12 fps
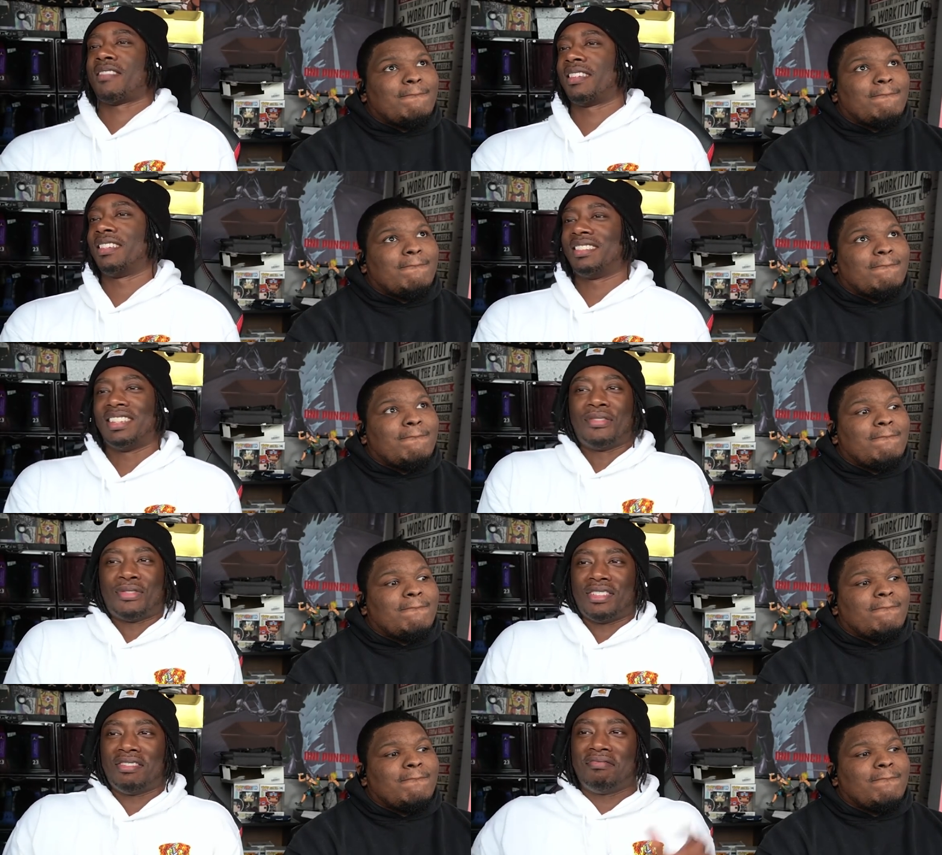Speaker 1: It's
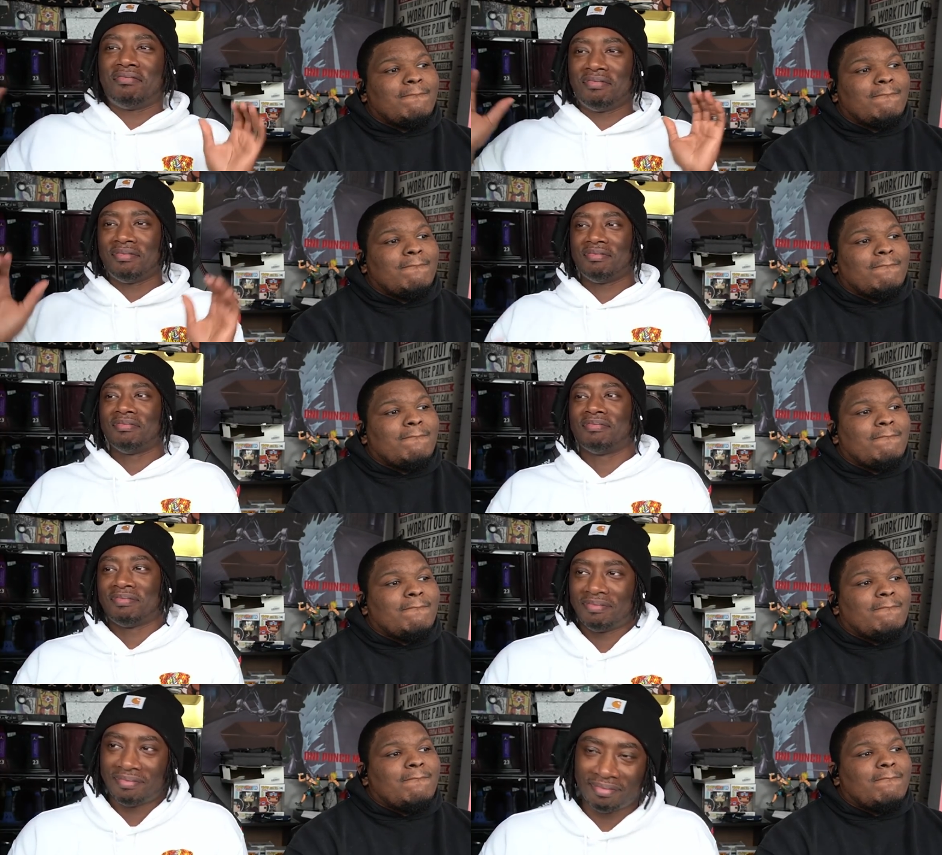different.
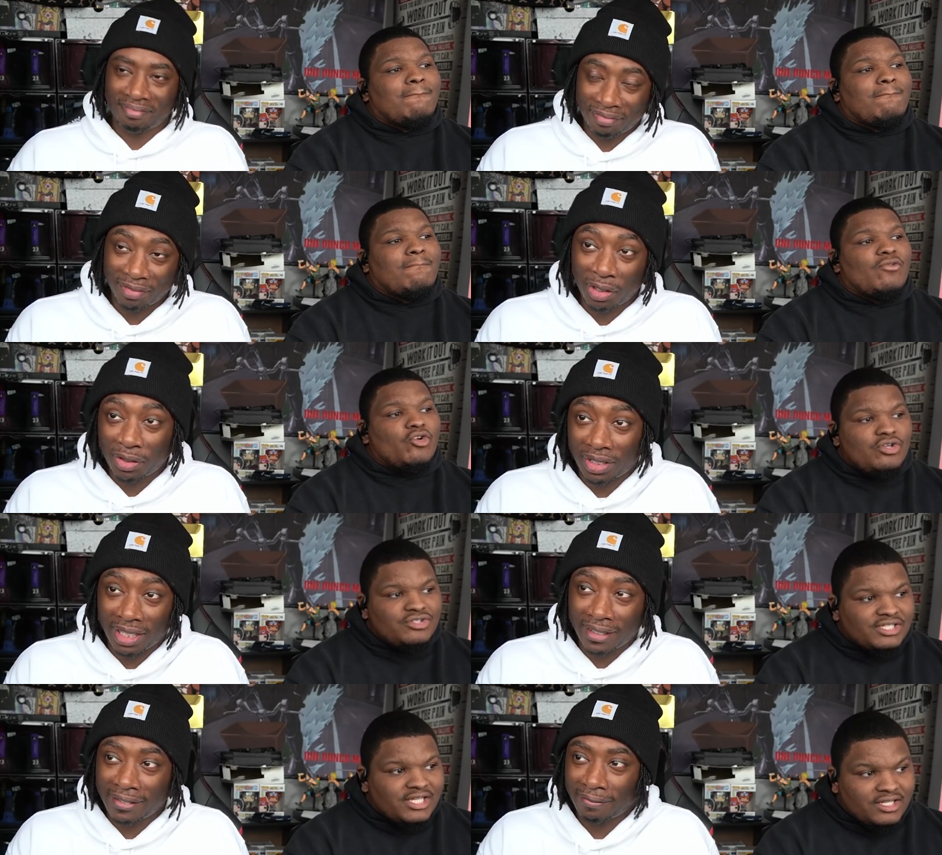You know who you
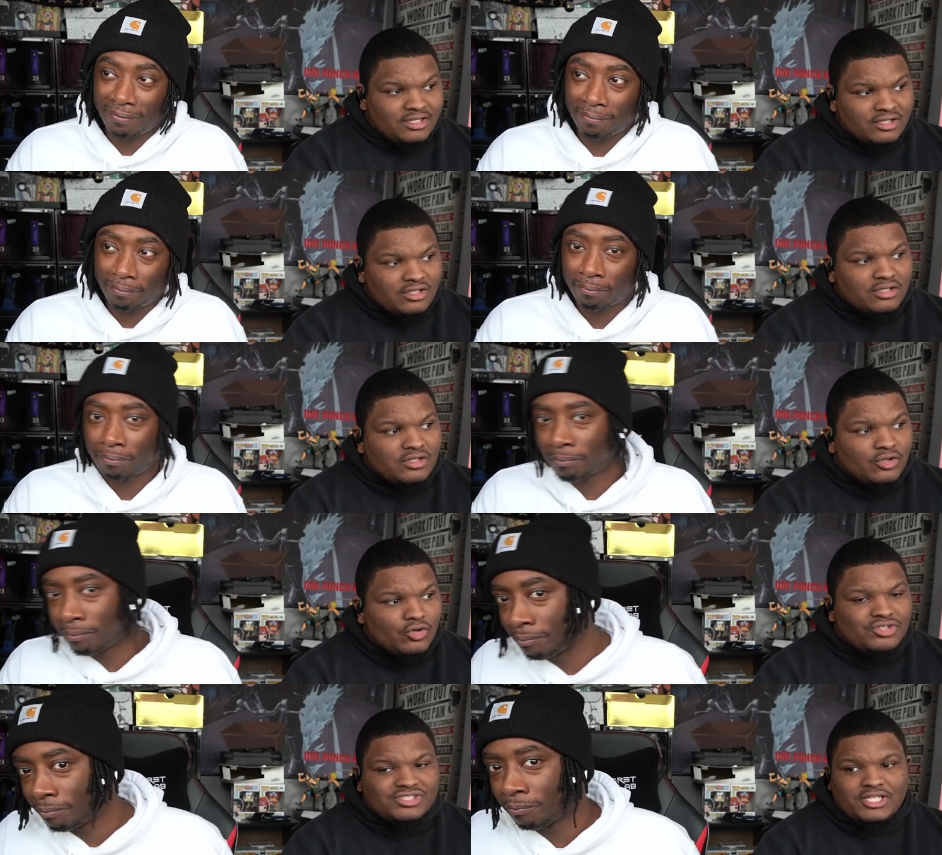saying?
Speaker 2: say? Who
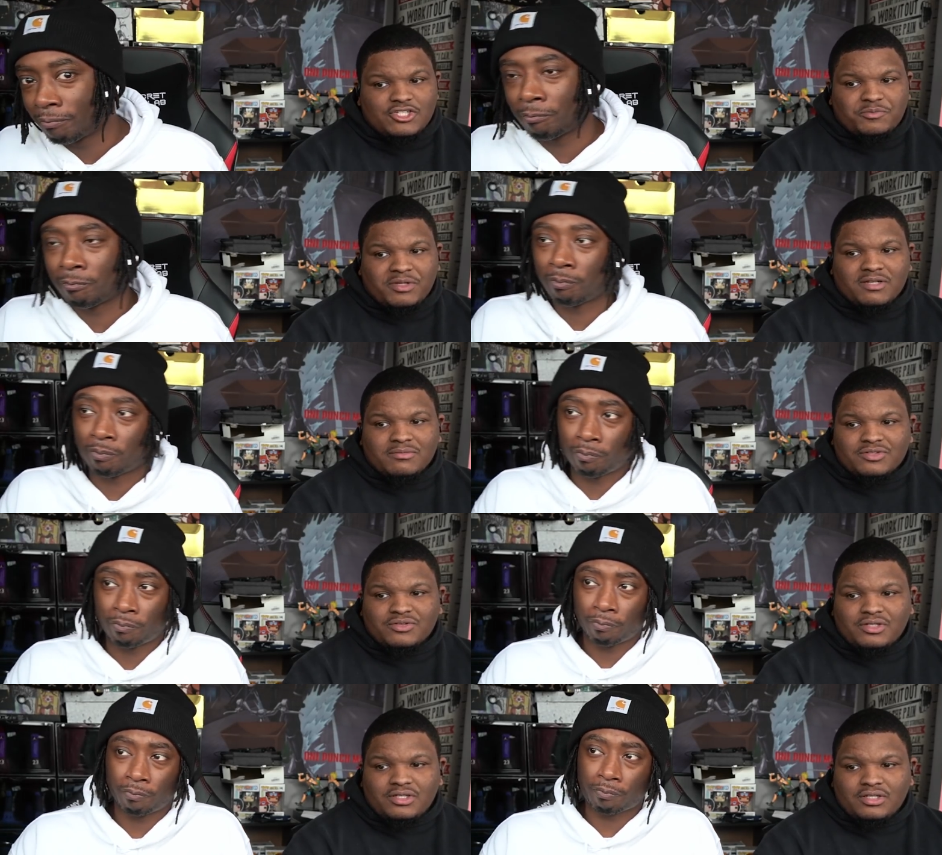you say you speaking
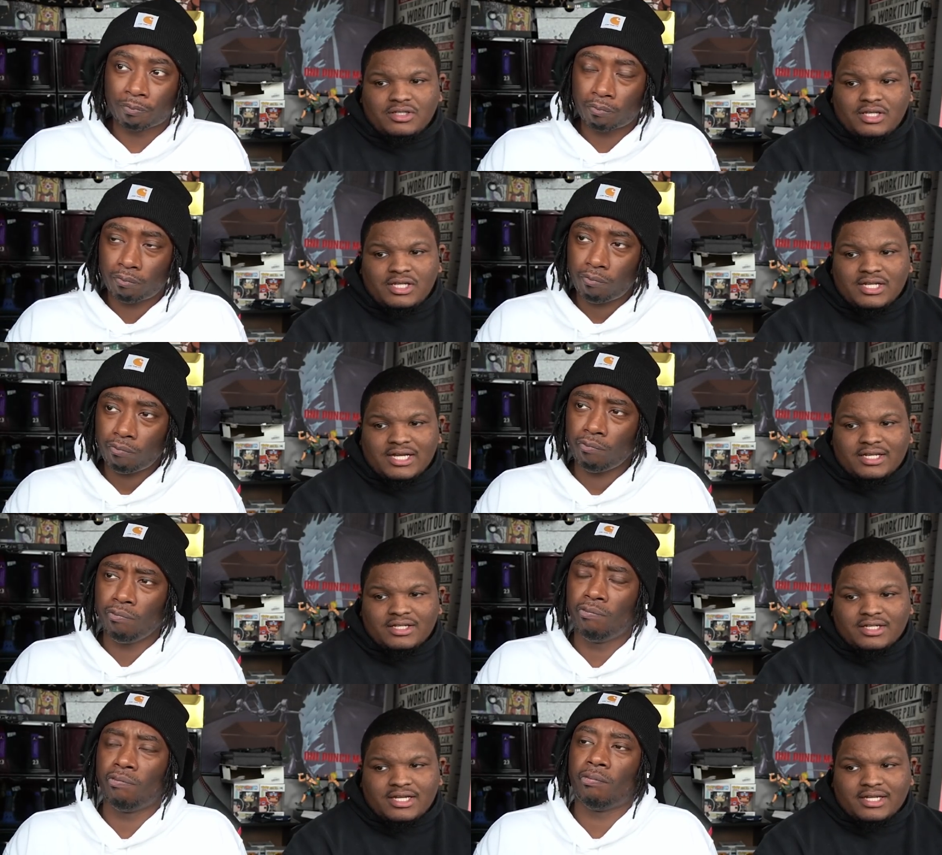between Hinata
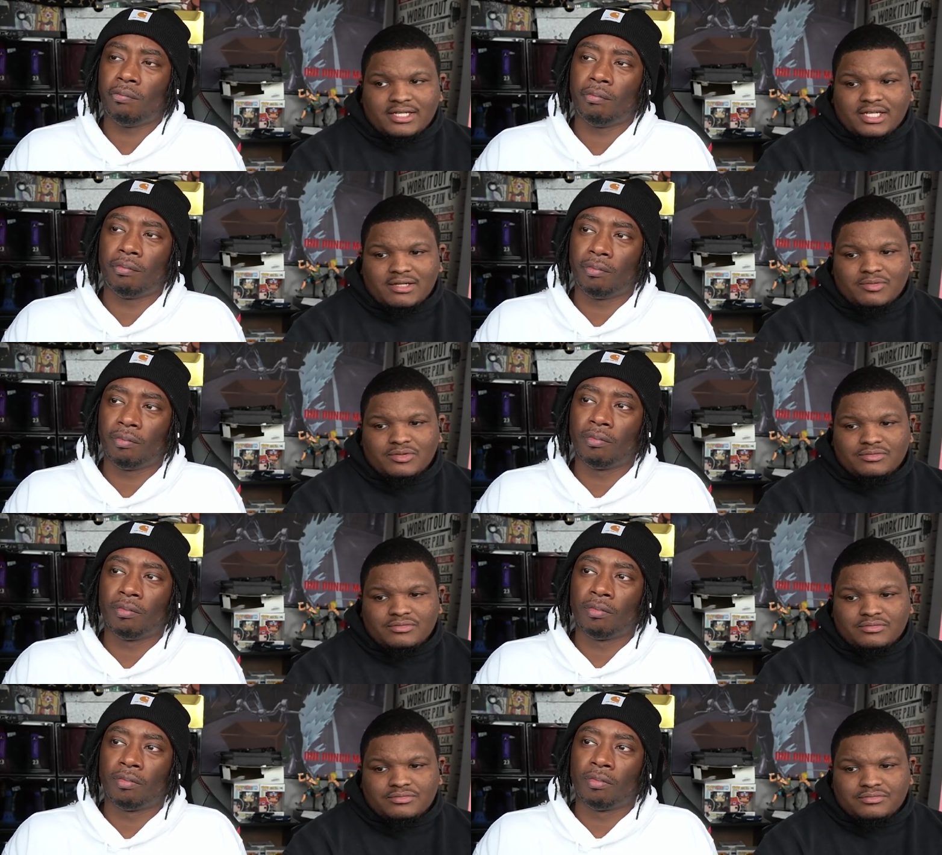and Kageyama?
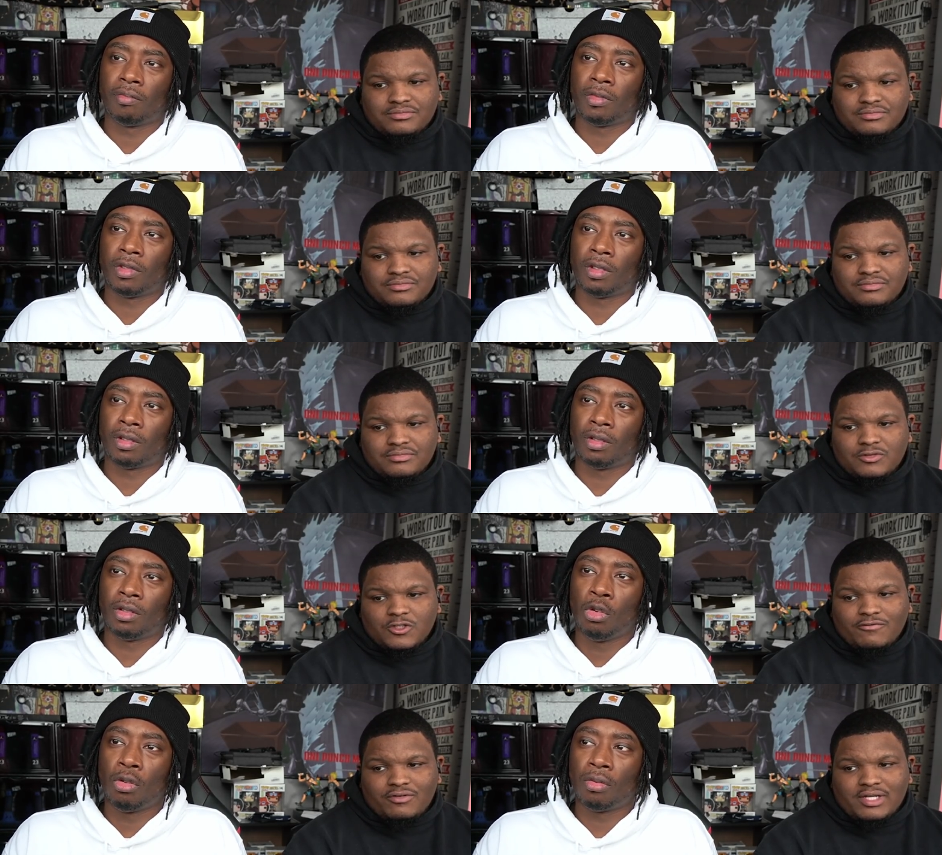
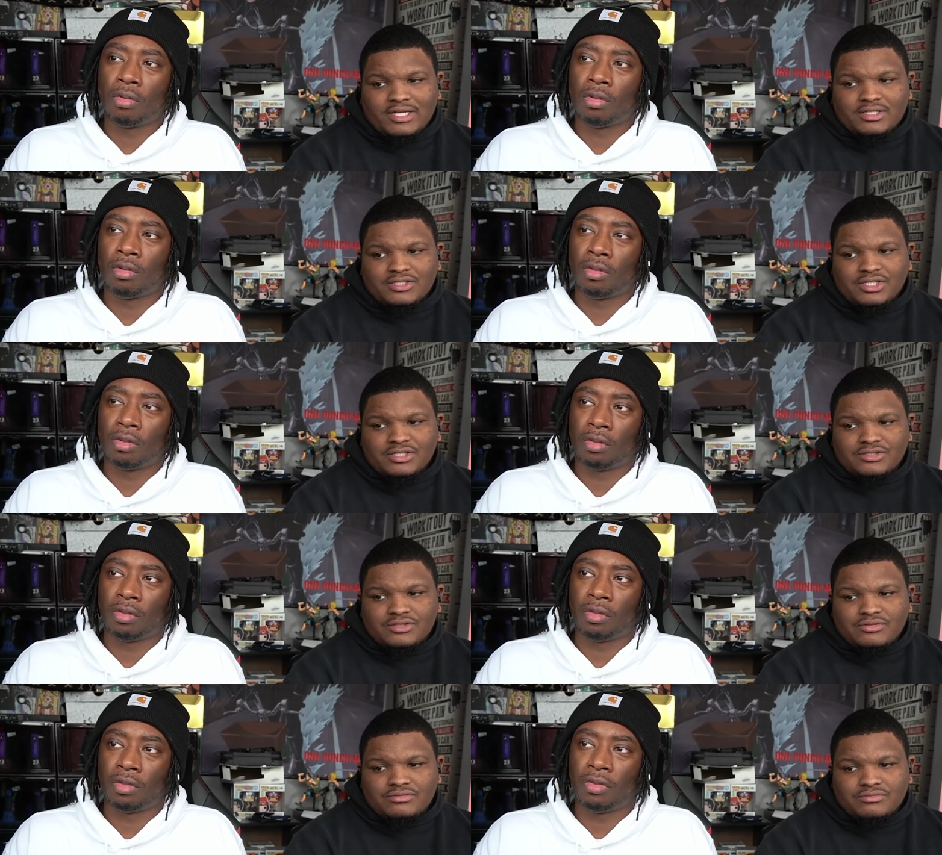If well, you had the chance
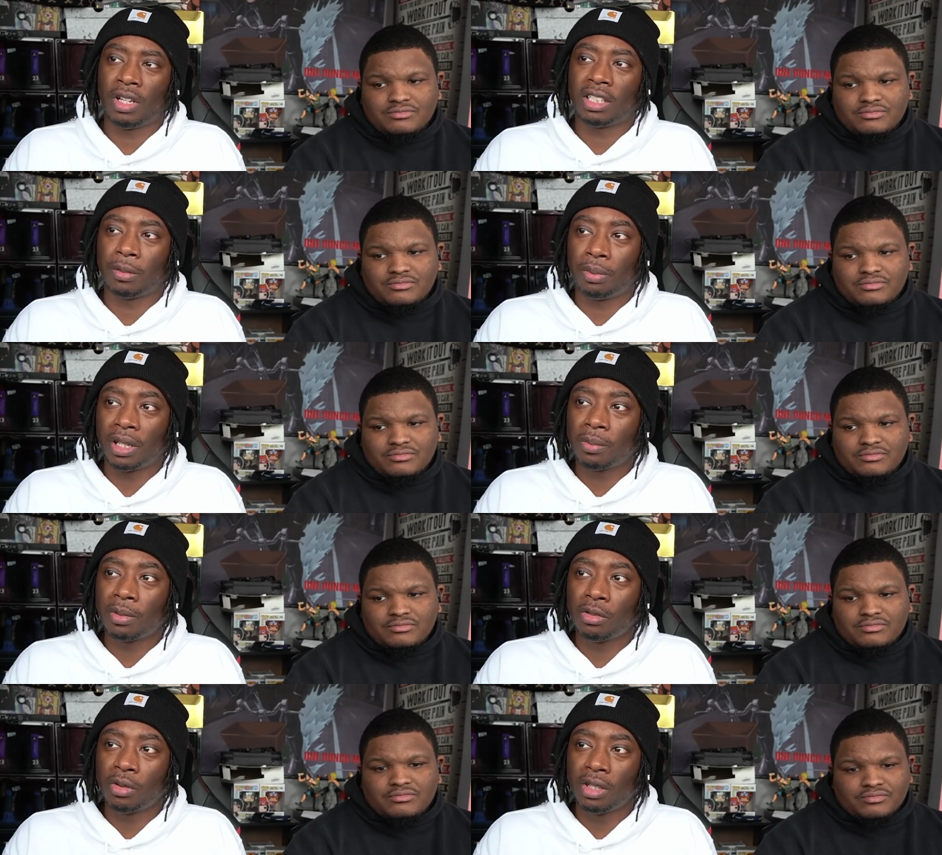to,
Speaker 1: if I had to pick
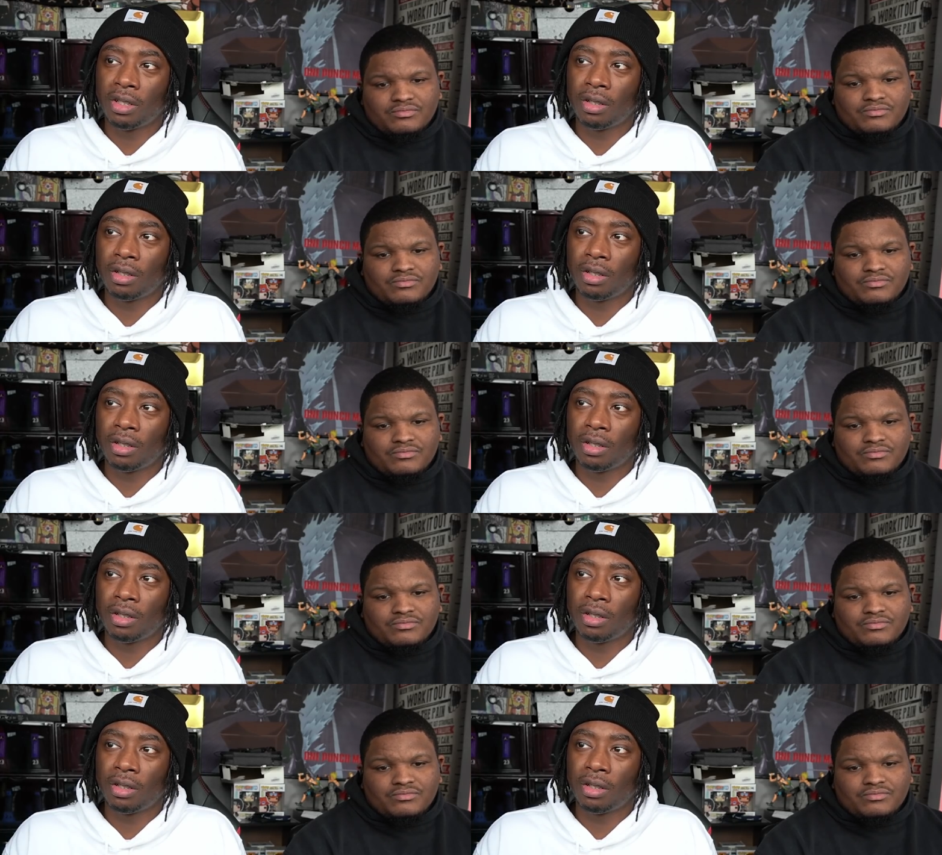between.